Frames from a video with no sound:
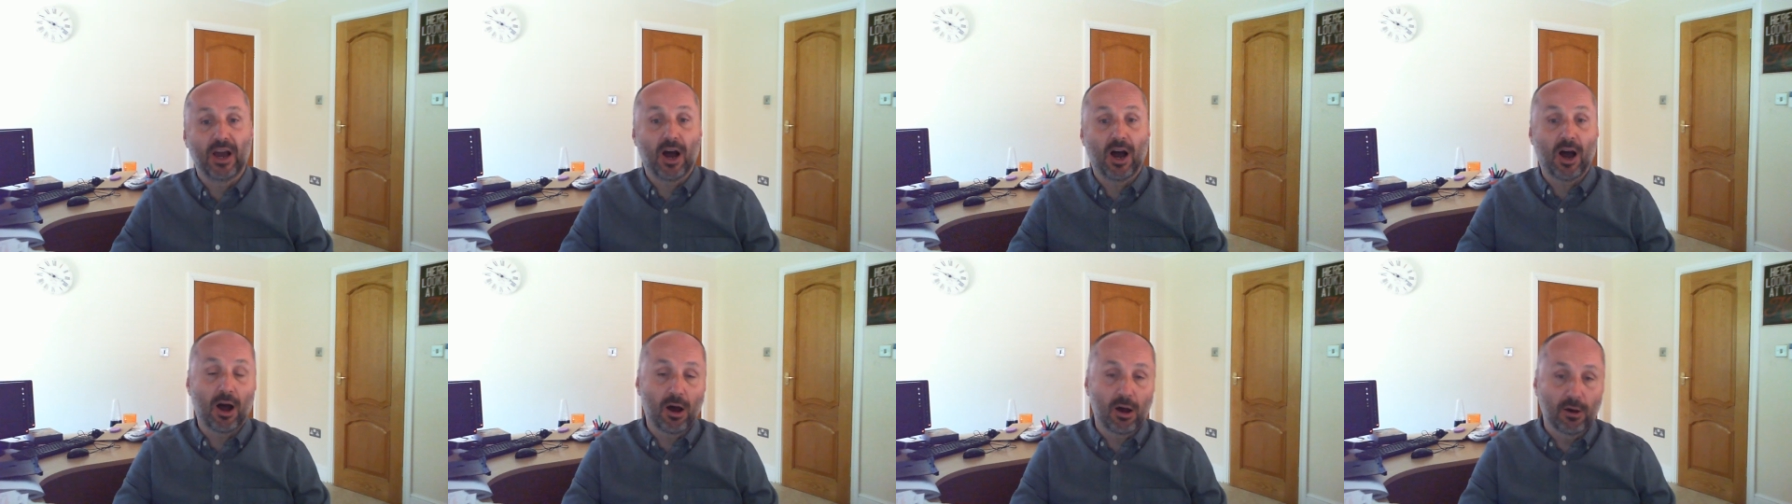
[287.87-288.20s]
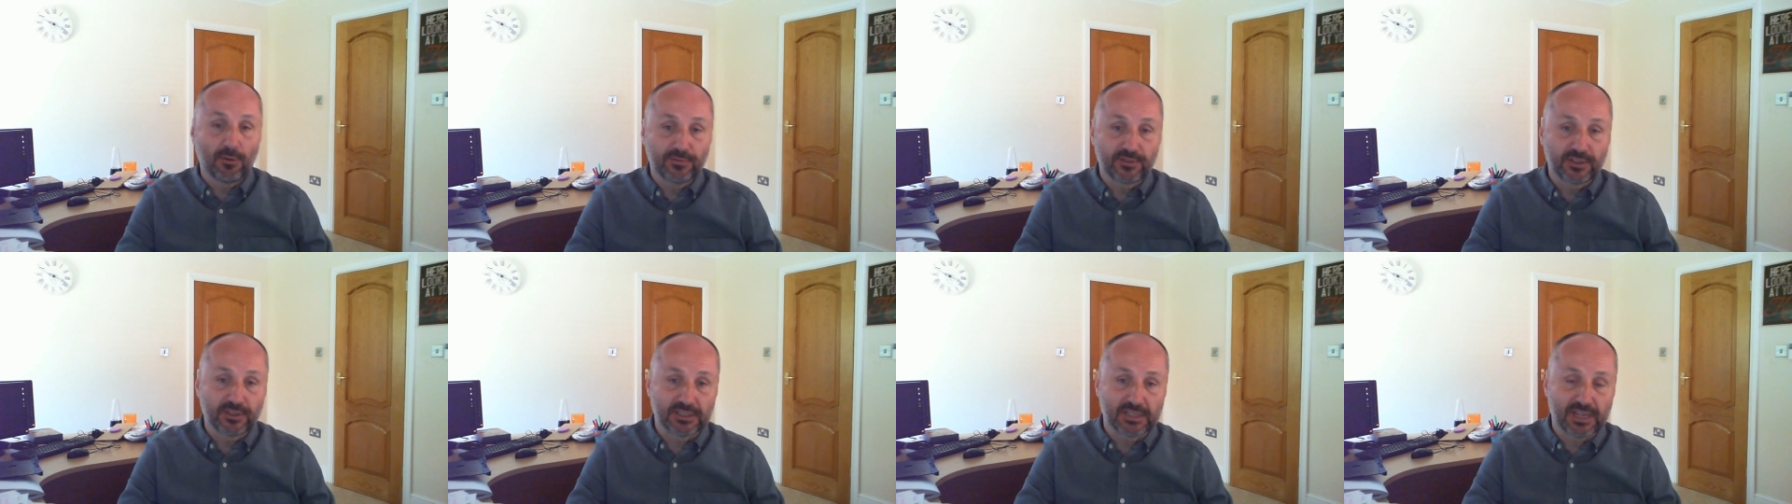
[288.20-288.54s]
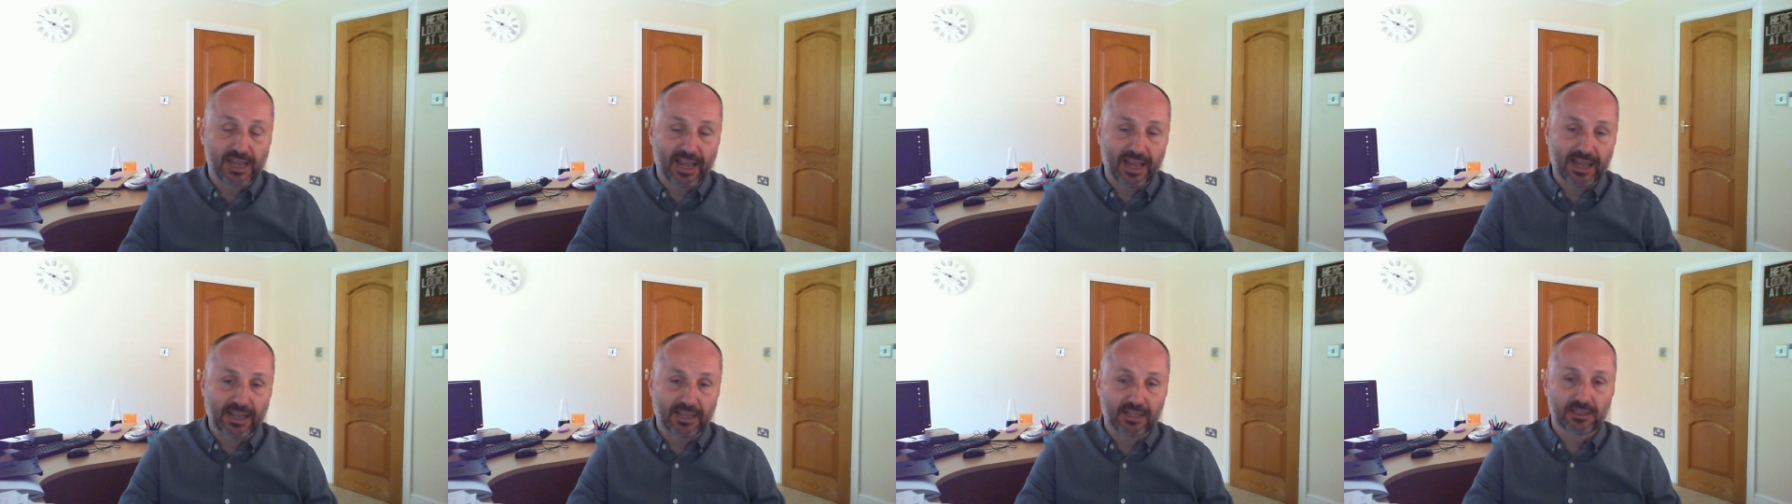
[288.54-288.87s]
after
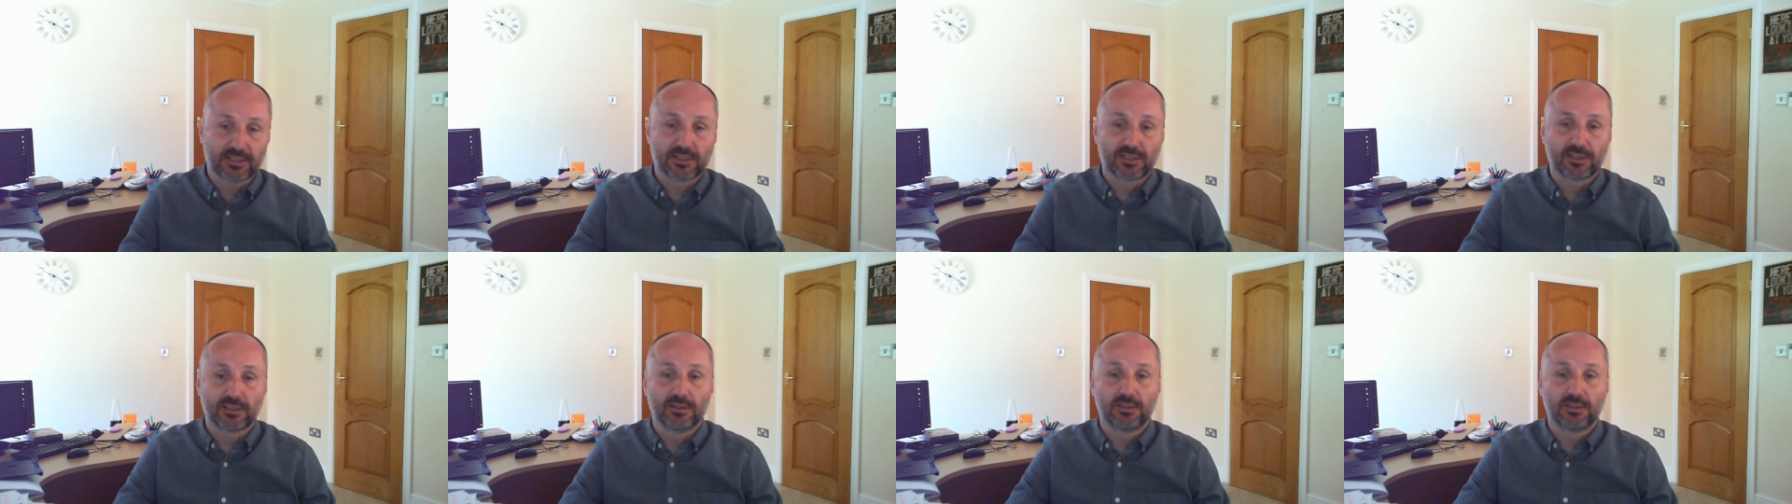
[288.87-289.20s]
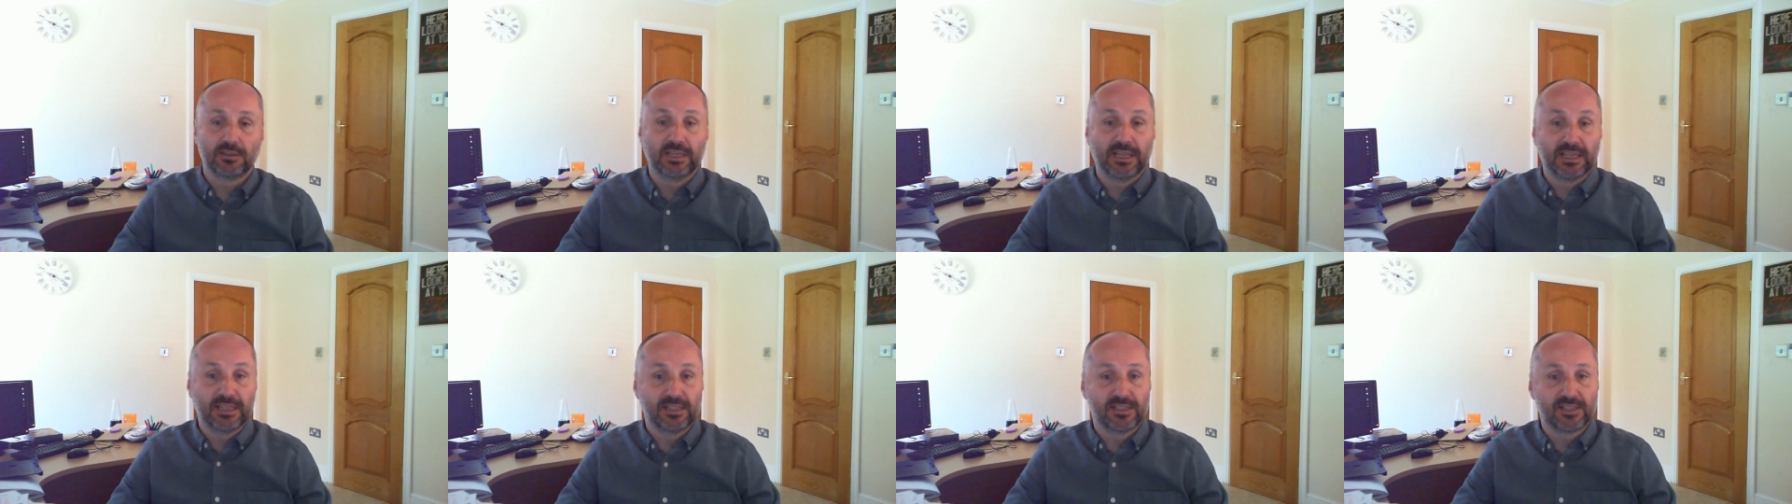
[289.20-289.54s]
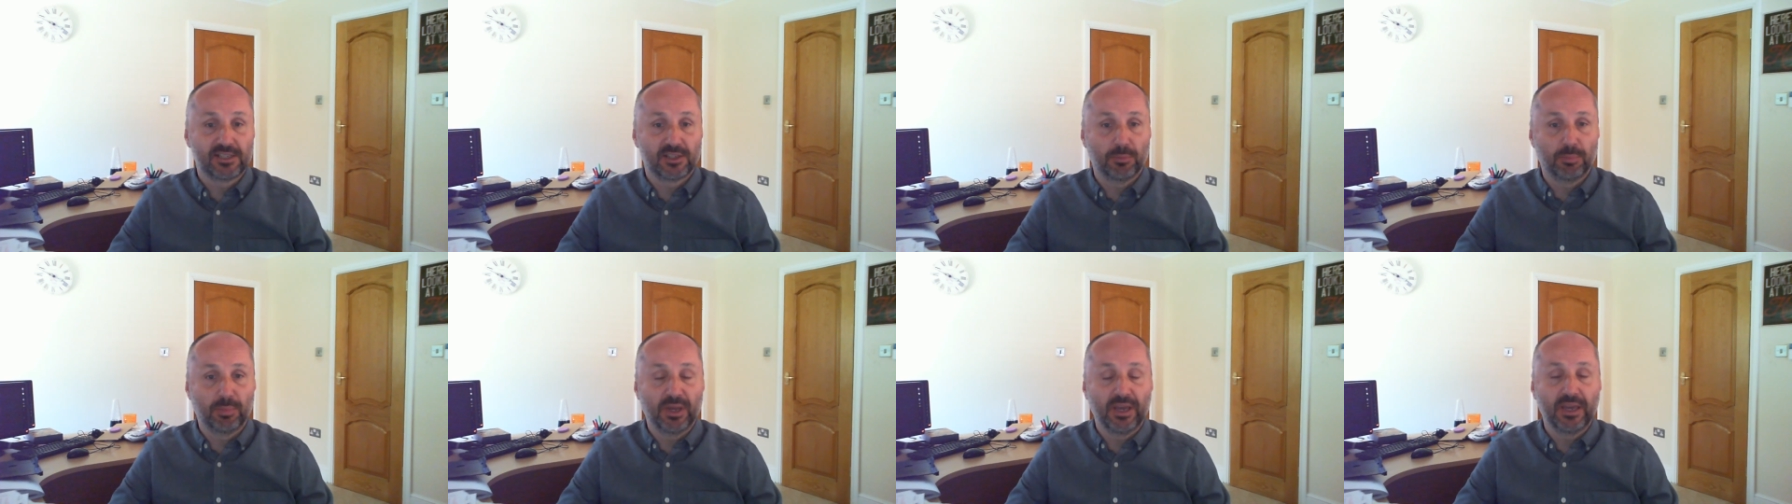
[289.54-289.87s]
tax needs
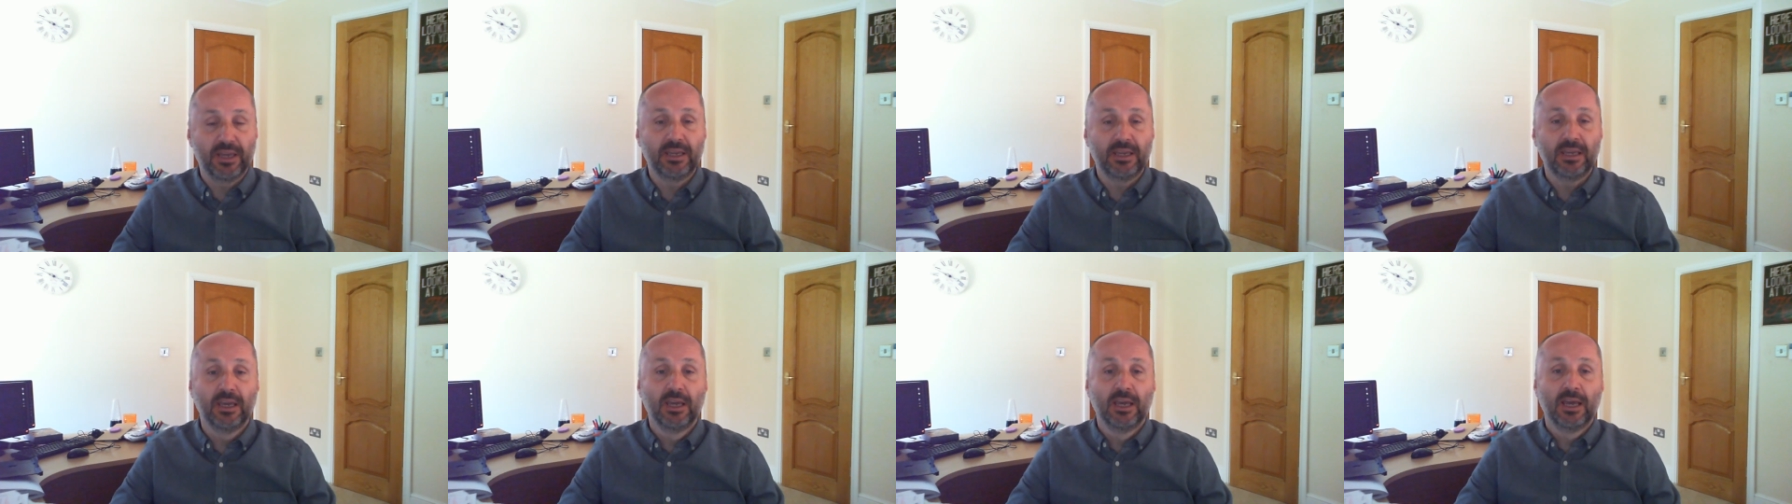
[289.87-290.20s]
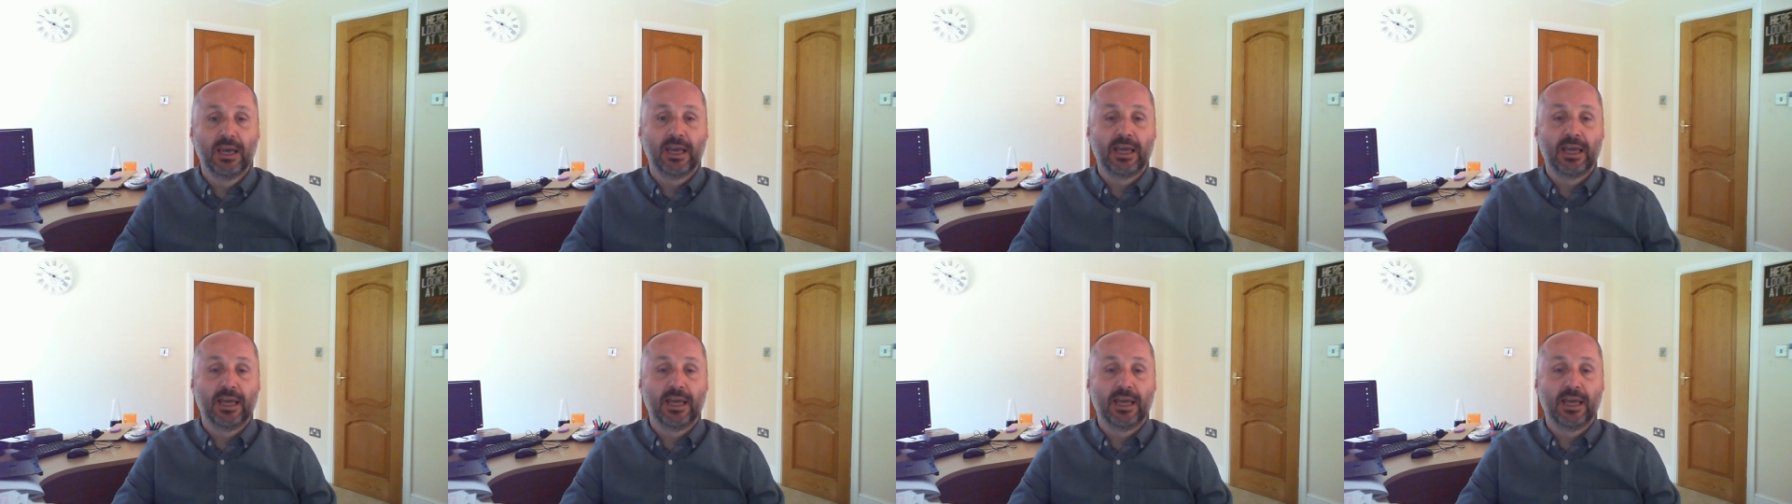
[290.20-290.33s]
to be,